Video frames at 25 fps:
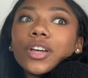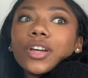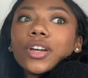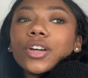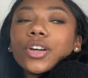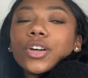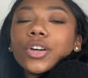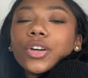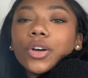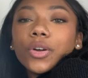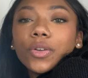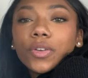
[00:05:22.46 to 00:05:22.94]

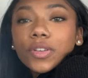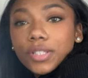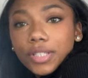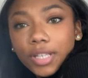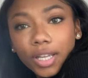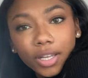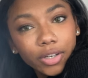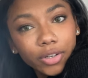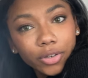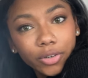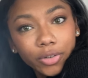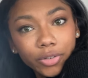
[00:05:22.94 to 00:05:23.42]
go to
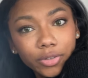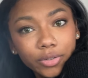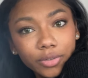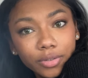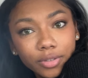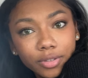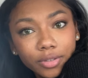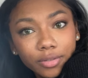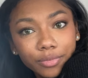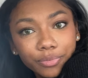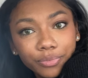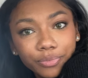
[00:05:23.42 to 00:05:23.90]
Santa
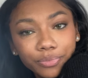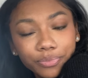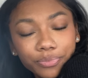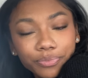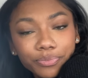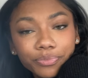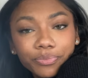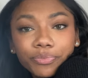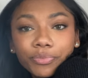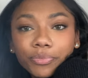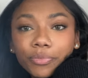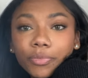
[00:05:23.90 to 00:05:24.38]
Cruz,
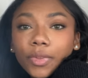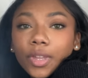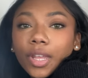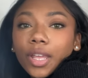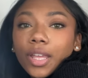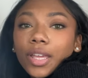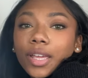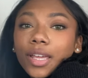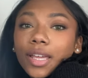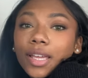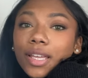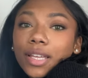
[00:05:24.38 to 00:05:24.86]

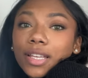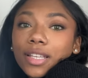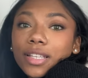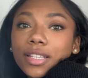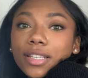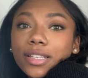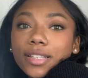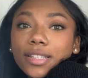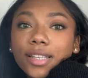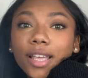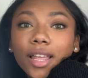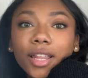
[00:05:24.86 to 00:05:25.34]

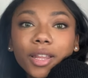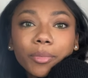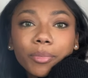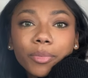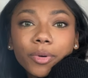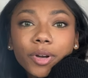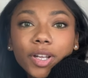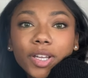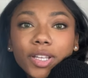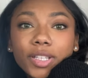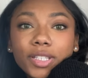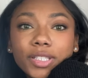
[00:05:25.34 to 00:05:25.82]

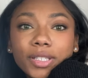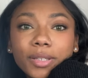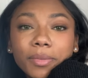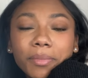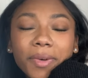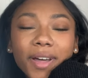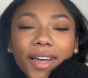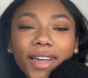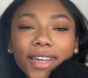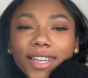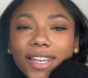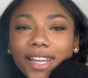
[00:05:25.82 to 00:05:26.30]
celebrate
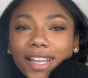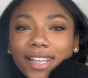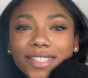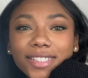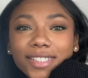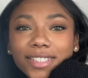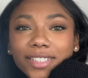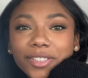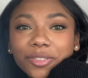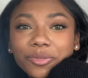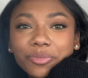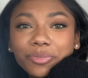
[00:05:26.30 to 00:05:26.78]
my
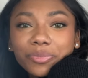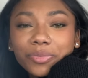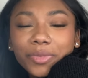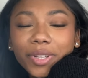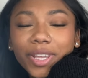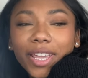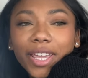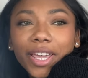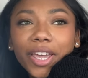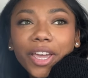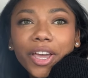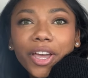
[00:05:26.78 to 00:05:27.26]
cousin
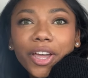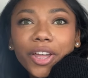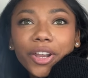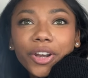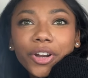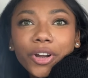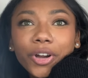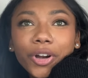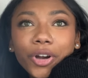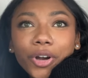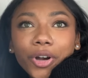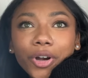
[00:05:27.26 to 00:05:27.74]
and
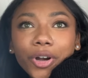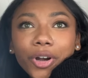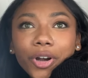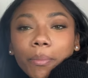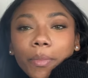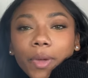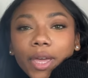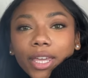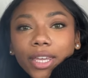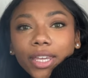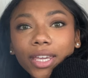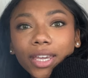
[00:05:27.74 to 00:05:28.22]
her
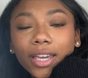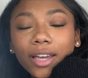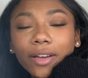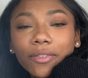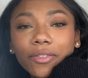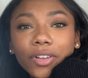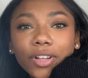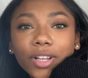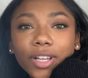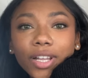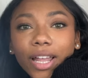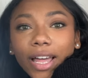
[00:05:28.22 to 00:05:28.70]
making of
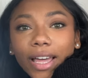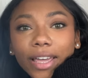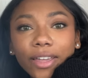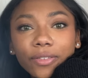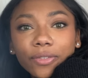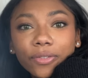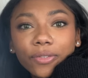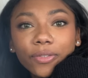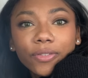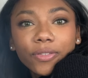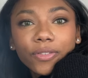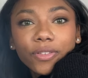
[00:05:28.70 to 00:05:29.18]
a
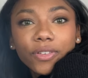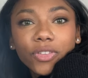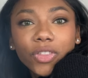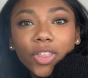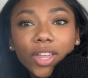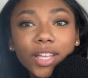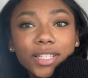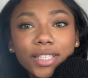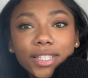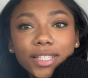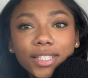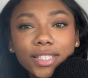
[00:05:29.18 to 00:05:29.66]
life
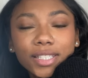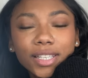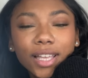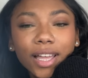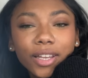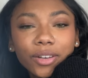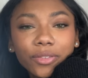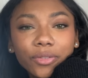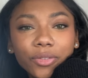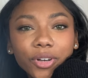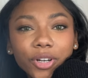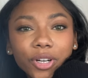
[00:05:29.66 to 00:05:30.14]
that's
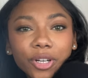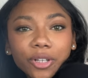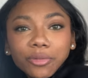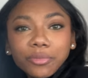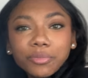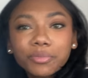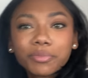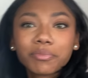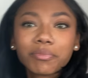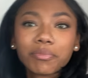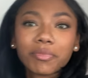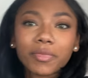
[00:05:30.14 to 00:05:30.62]
inside of her.
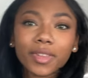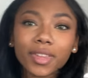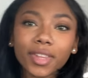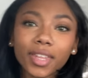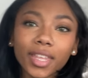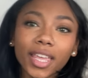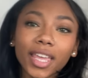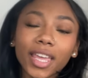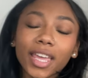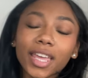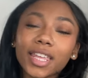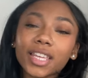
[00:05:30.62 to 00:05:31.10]

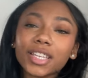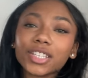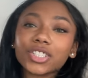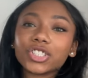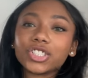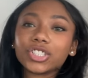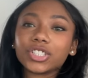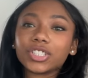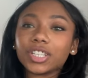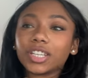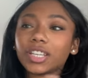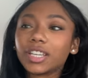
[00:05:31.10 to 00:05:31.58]

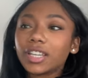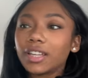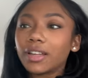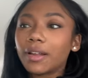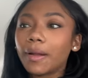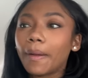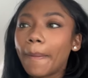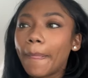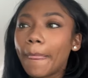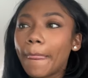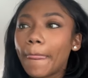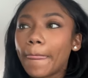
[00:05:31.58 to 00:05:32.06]
She,
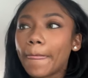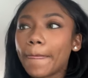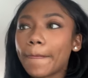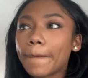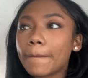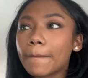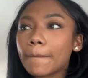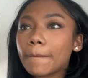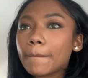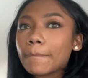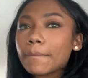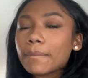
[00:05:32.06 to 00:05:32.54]

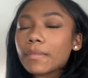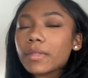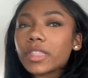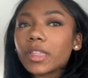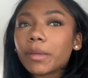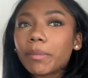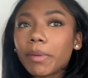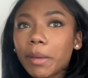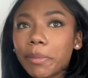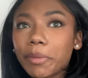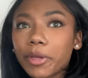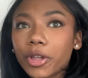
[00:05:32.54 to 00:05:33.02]

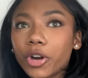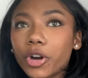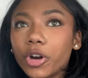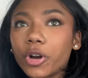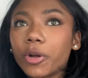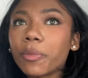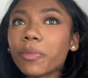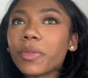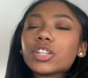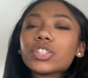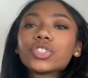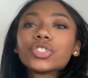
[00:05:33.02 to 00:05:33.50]
the baby
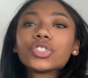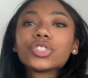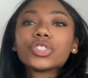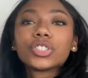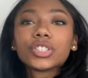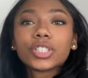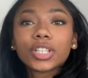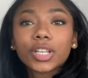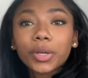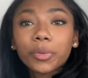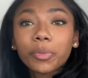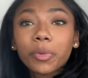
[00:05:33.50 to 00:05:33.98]
girl,
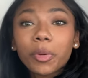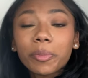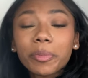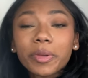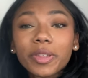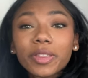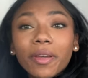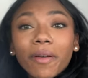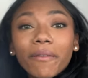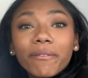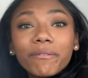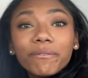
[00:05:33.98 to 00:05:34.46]
she will
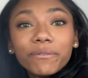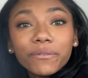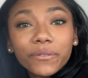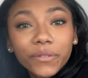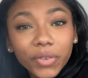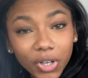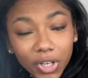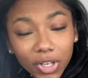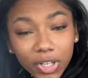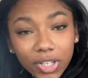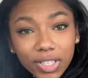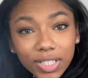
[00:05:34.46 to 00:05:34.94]
be the
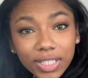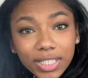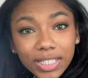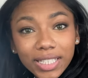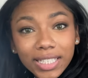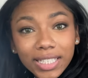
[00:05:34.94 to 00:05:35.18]
first